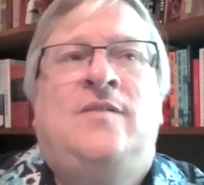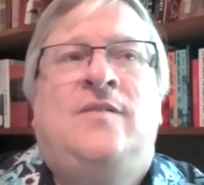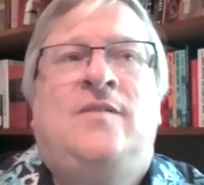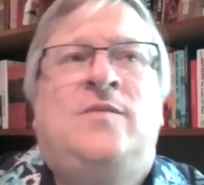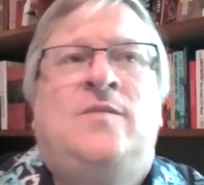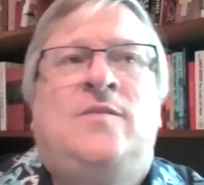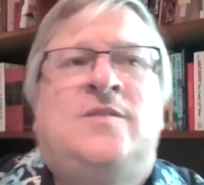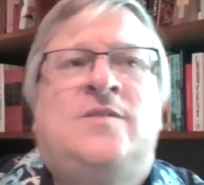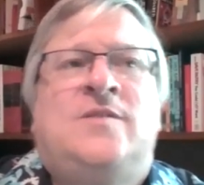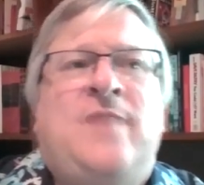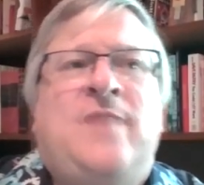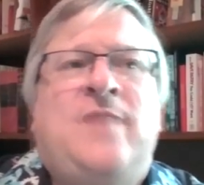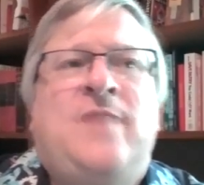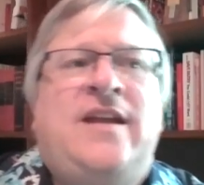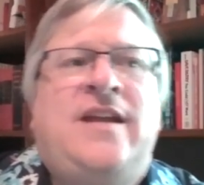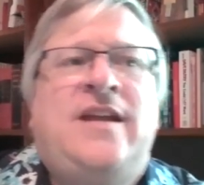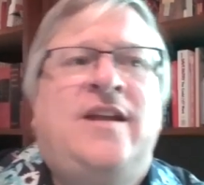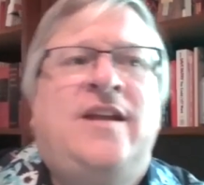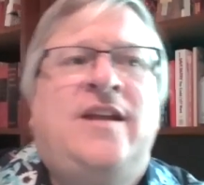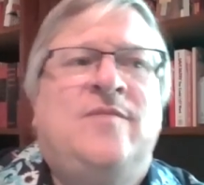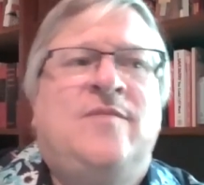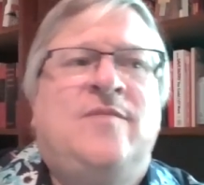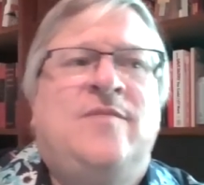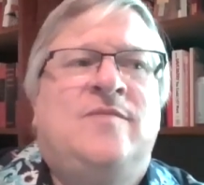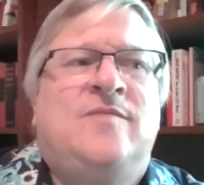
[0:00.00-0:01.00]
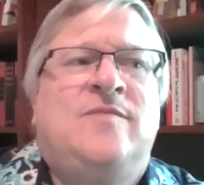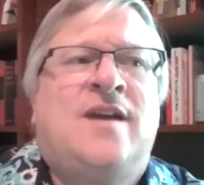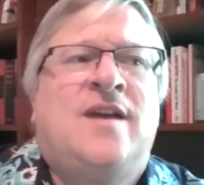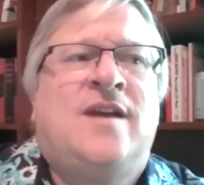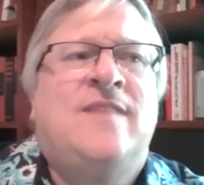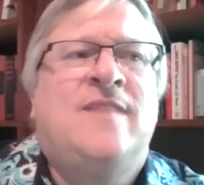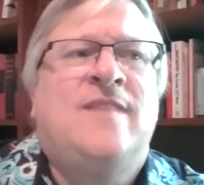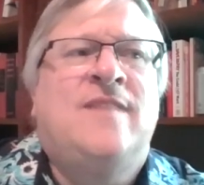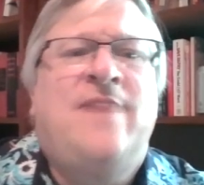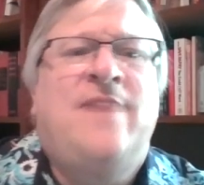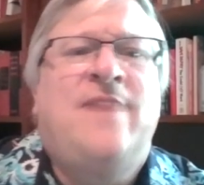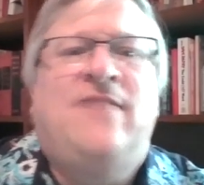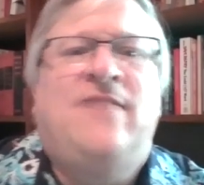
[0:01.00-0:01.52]
Speaking kind
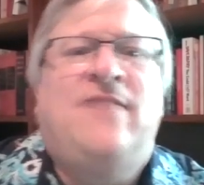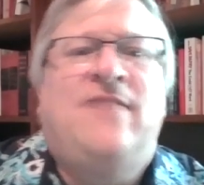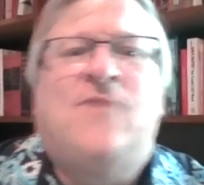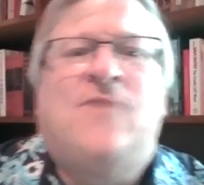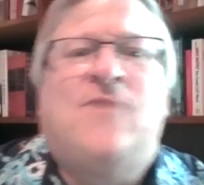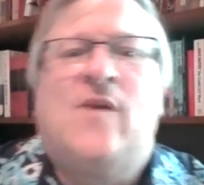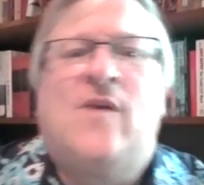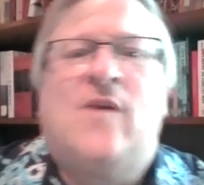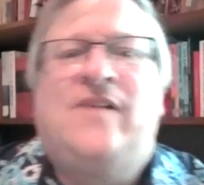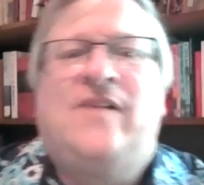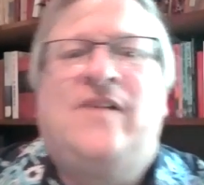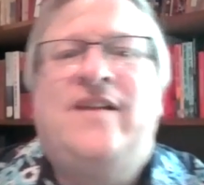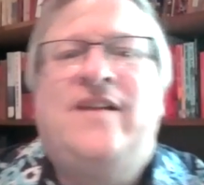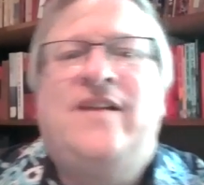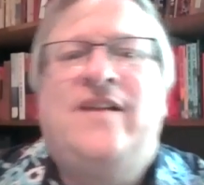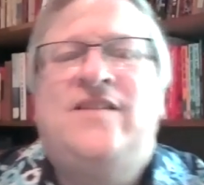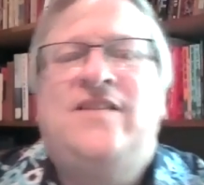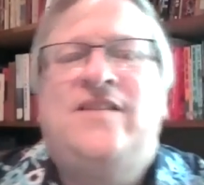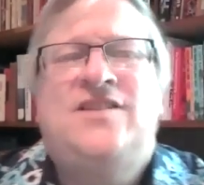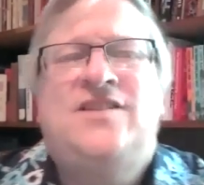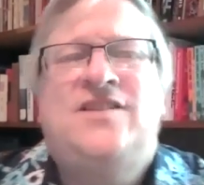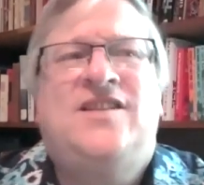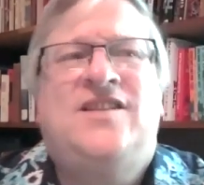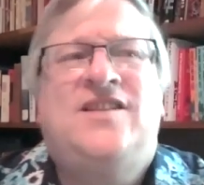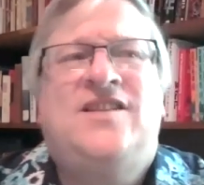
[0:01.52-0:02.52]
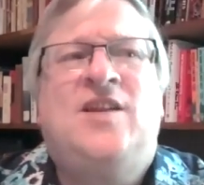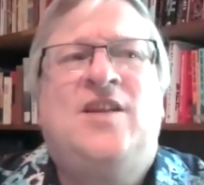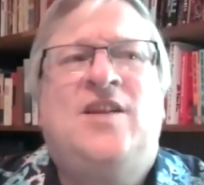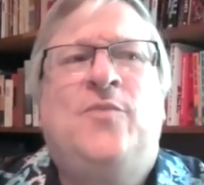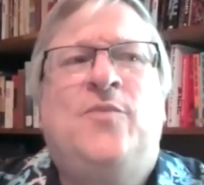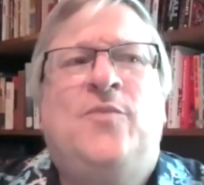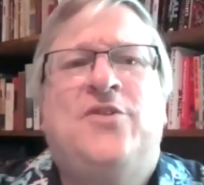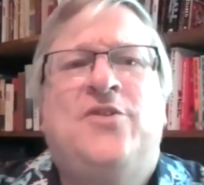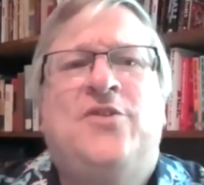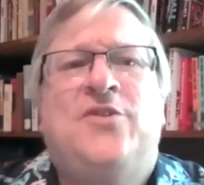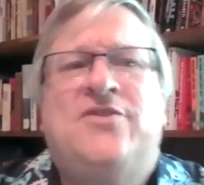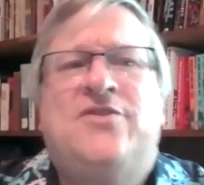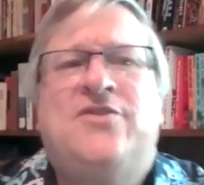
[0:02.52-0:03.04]
of metaphorically, this is the
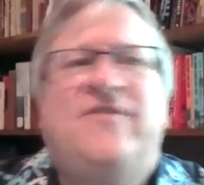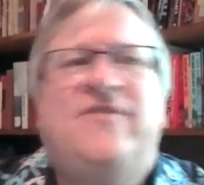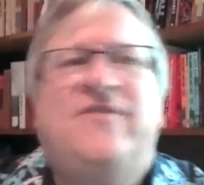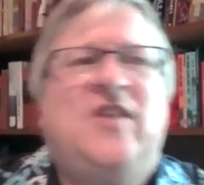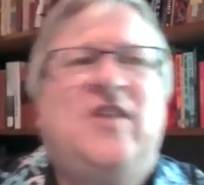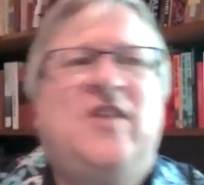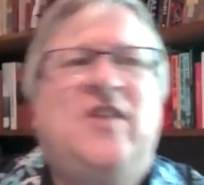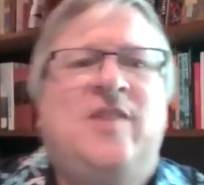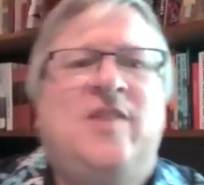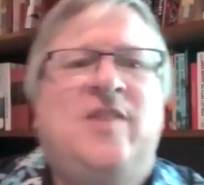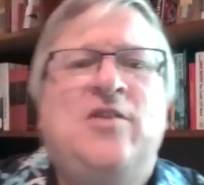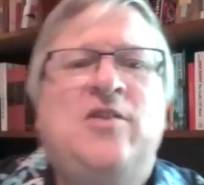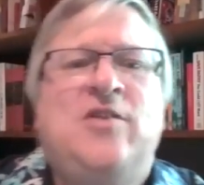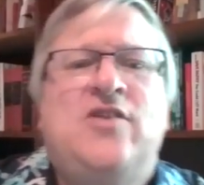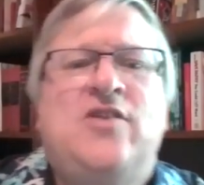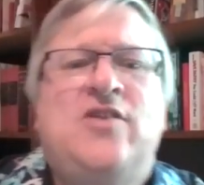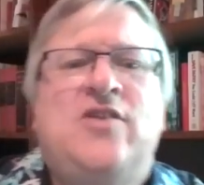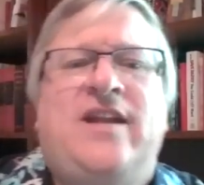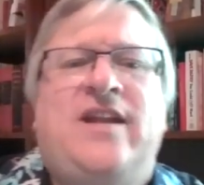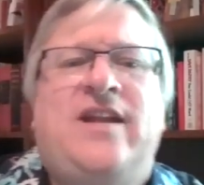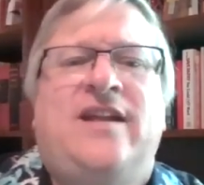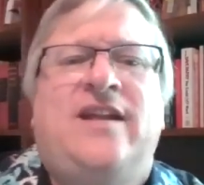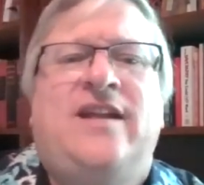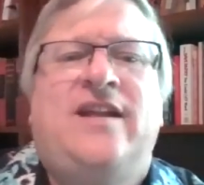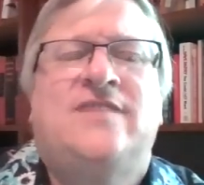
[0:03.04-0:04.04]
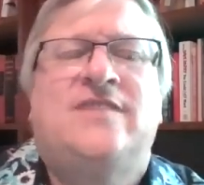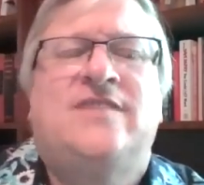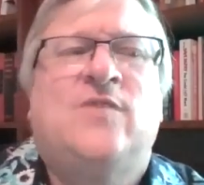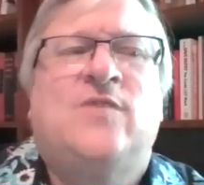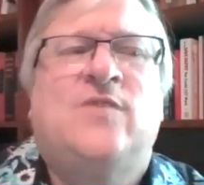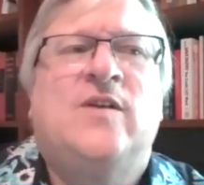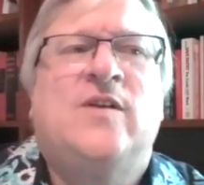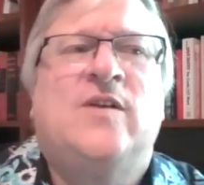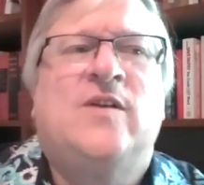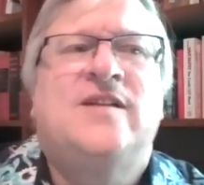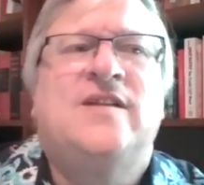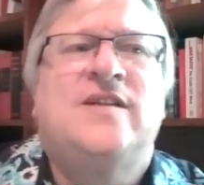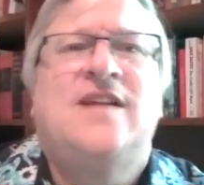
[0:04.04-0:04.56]
temperature of the community as
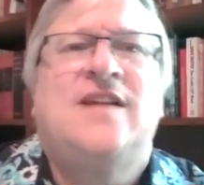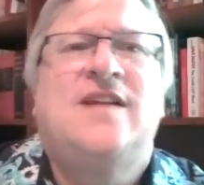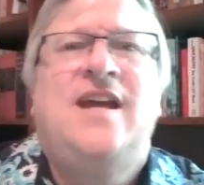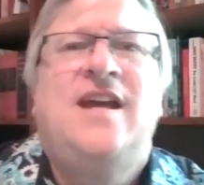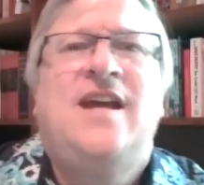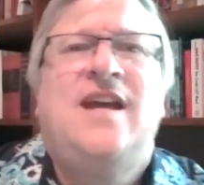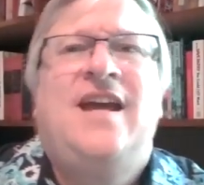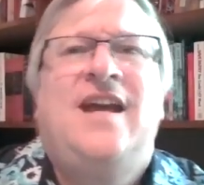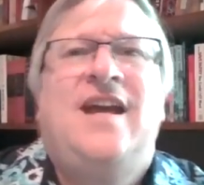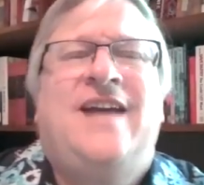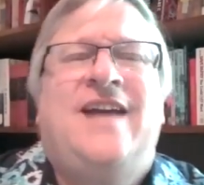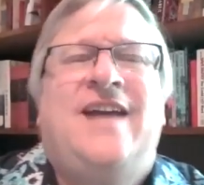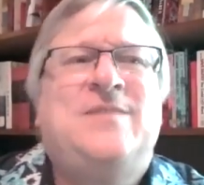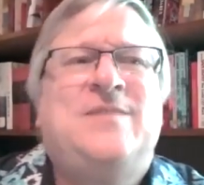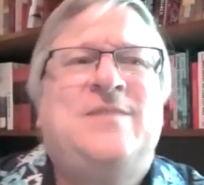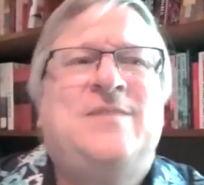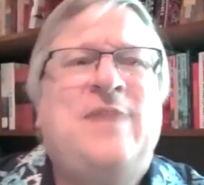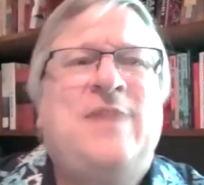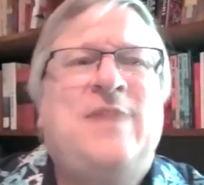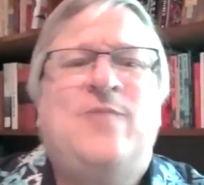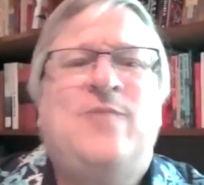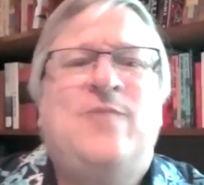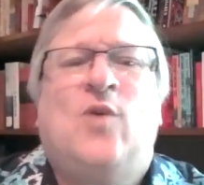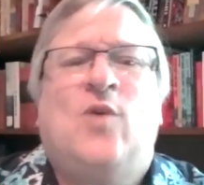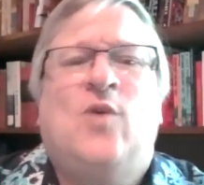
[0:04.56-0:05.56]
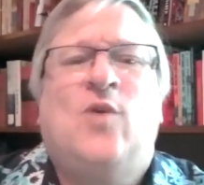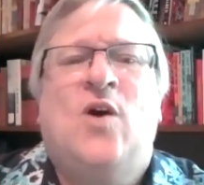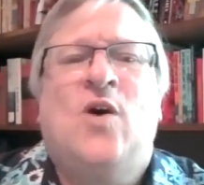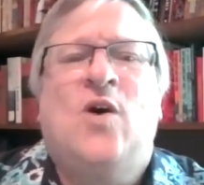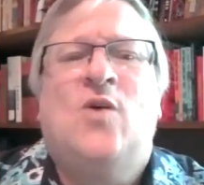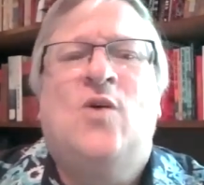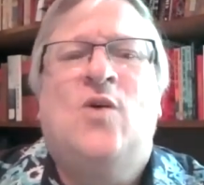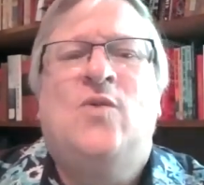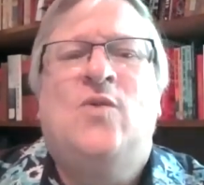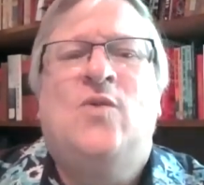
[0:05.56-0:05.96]
far as people go,